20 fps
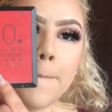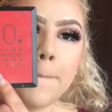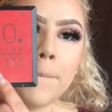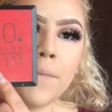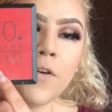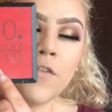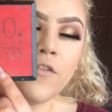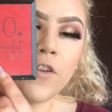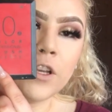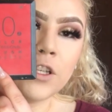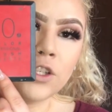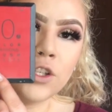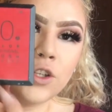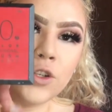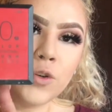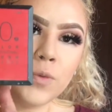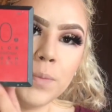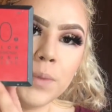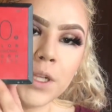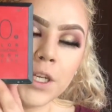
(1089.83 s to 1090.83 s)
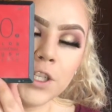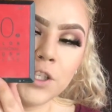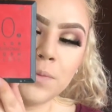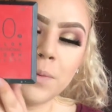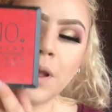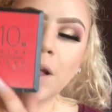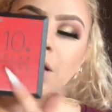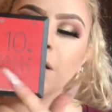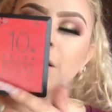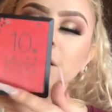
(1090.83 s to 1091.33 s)
professional blush
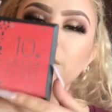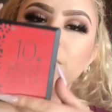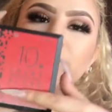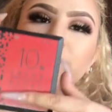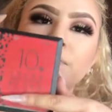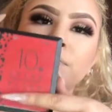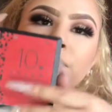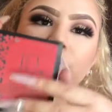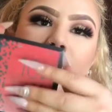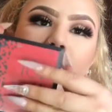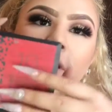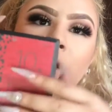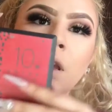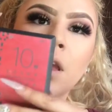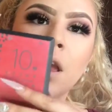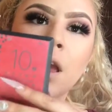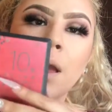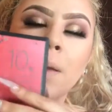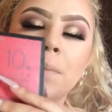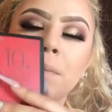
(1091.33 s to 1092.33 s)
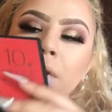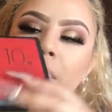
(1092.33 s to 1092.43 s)
palette, I'm